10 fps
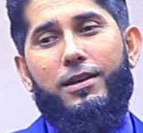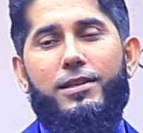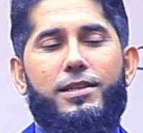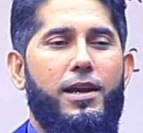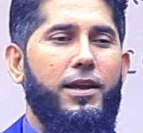
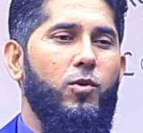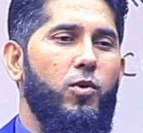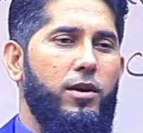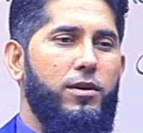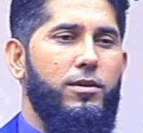It's not going to
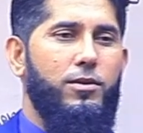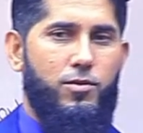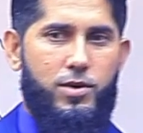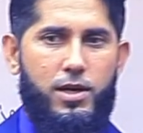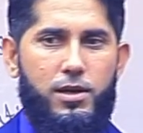work,
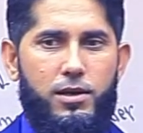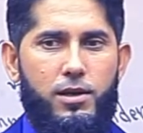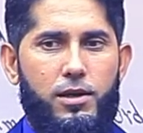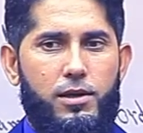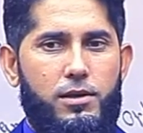okay?
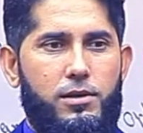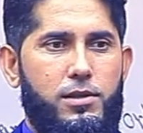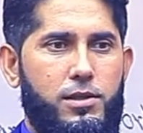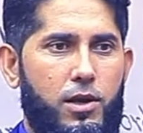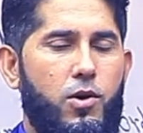
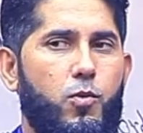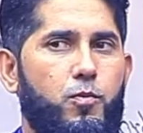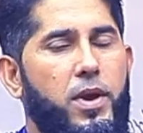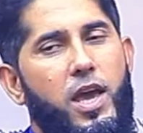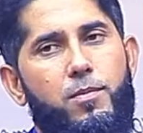So
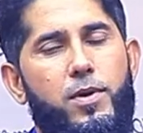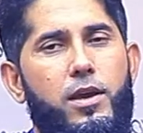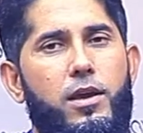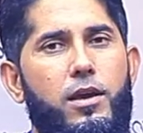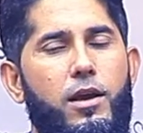
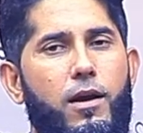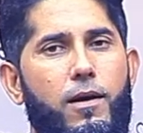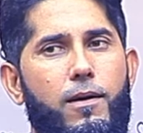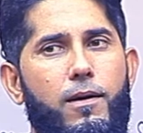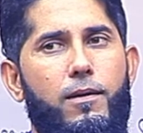maybe
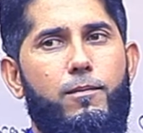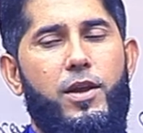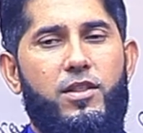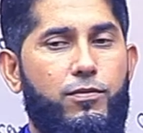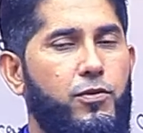
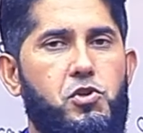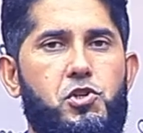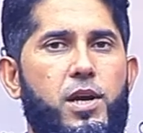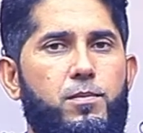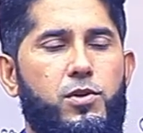in the first
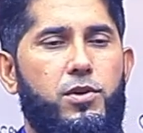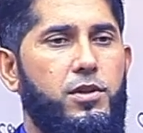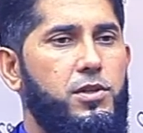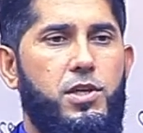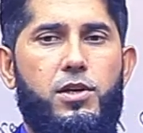chapter, in
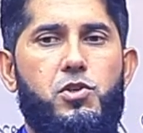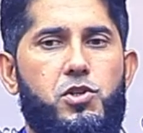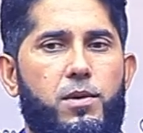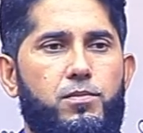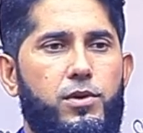the second
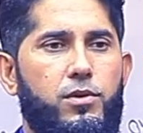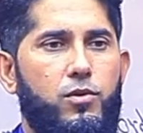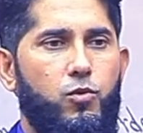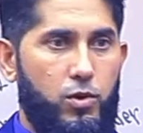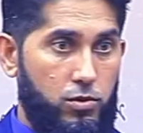chapter,
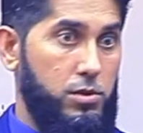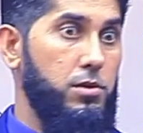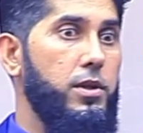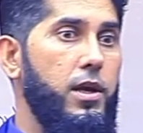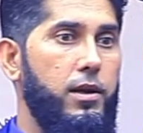we won't
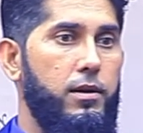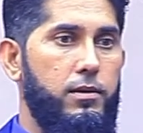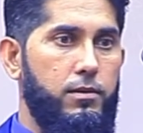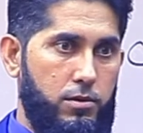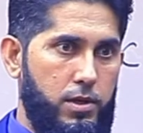do that,
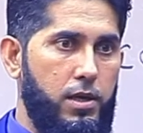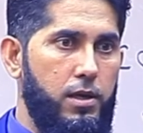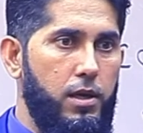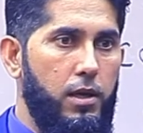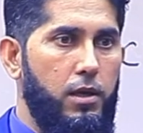okay?
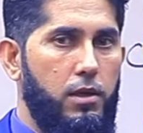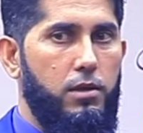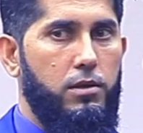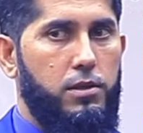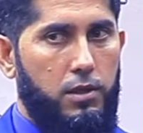
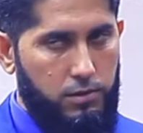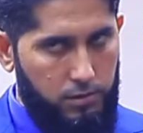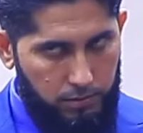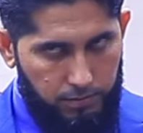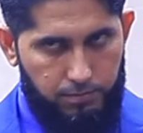Just
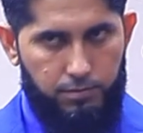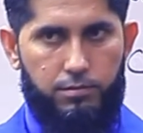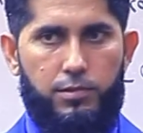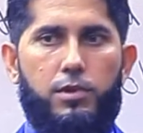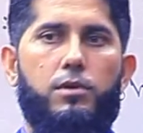to,
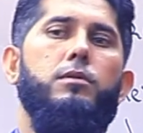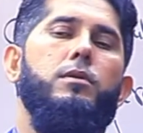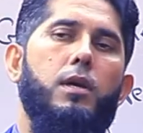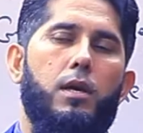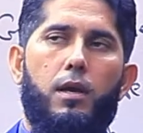
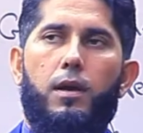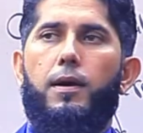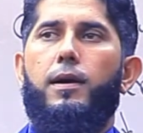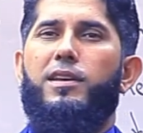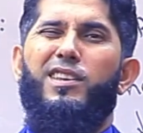
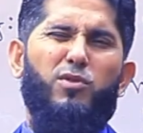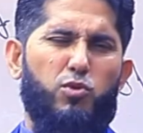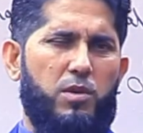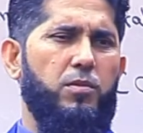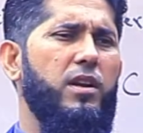give you
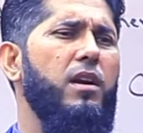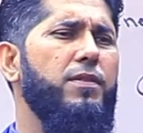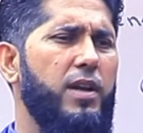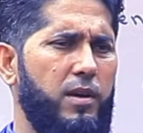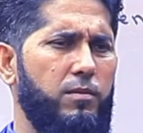some enough
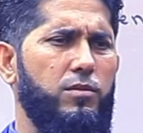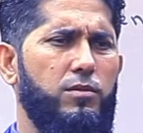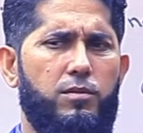time.